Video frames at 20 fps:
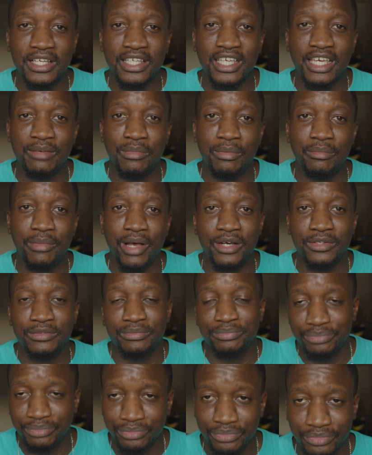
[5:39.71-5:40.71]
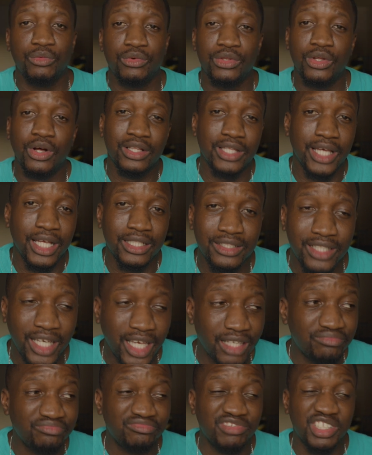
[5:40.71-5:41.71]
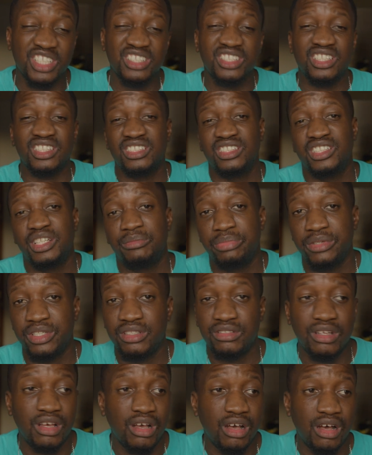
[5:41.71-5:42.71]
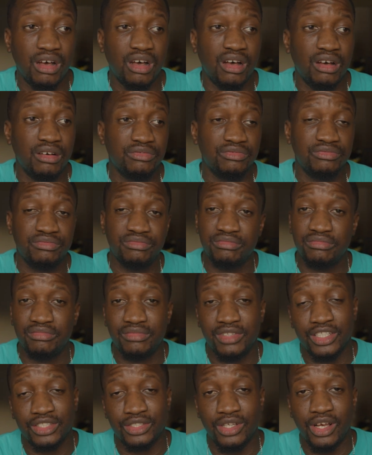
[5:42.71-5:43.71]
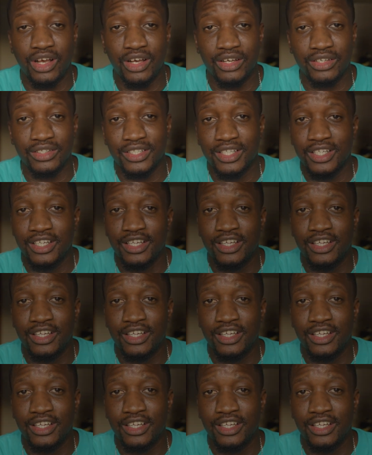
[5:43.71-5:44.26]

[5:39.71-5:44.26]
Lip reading: came about. With all that said, here's a snippet of the song,